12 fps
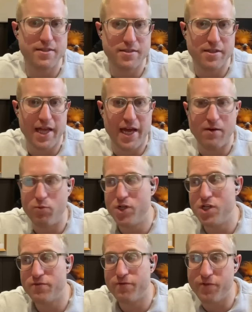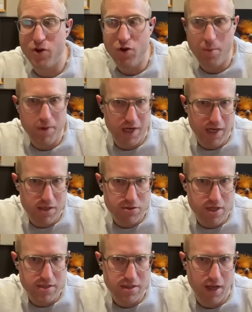to that, which is phenomenally
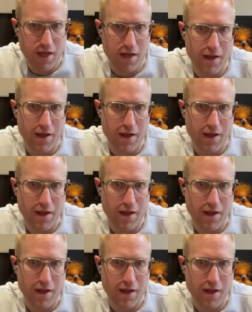interesting.